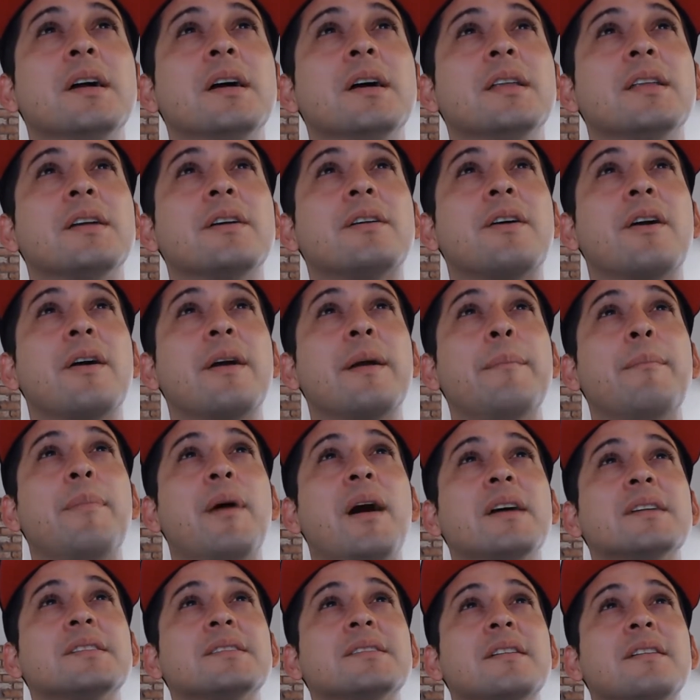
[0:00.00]
The current
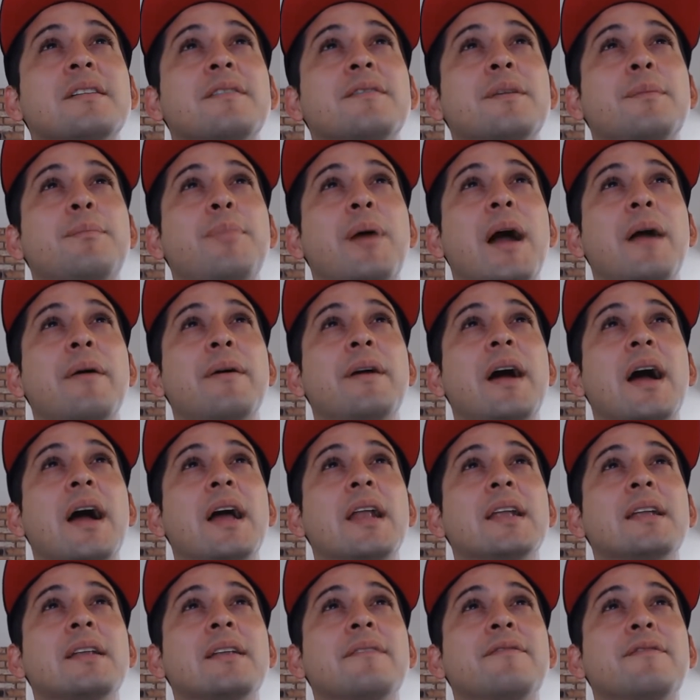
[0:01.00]
boss of the pirate
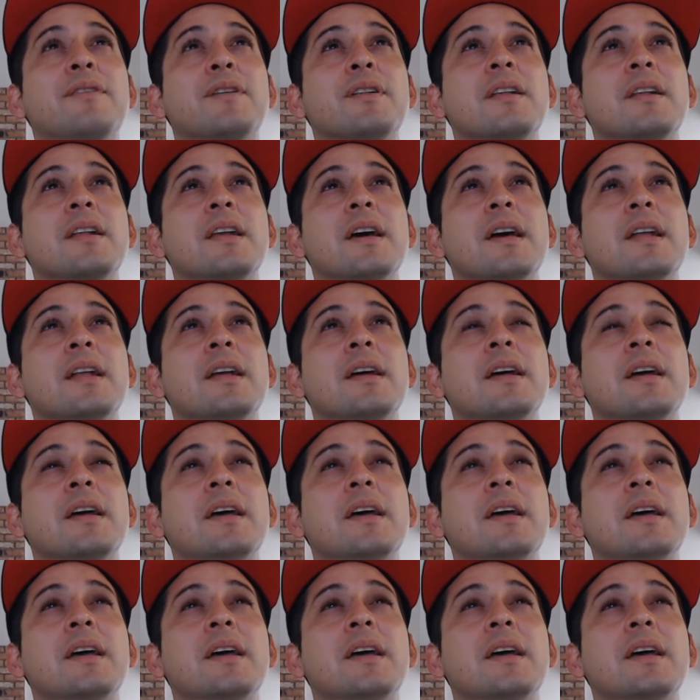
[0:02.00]
island, Fullaled,